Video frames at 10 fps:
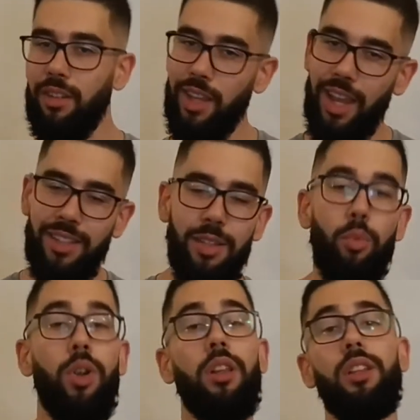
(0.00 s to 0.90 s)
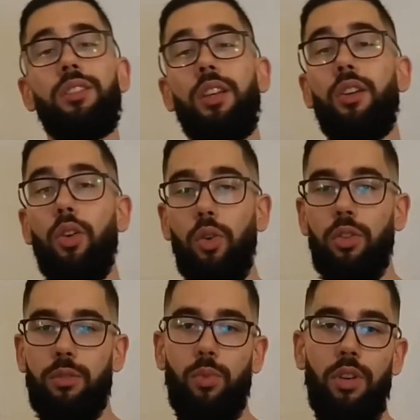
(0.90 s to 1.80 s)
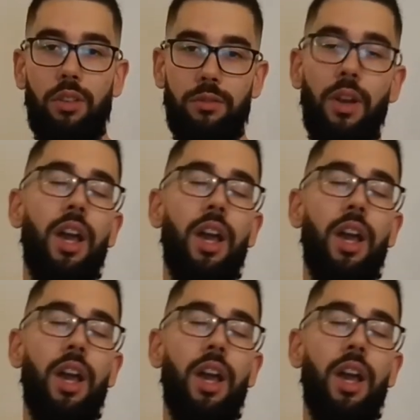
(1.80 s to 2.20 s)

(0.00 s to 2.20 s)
Get some realistic goals, brother.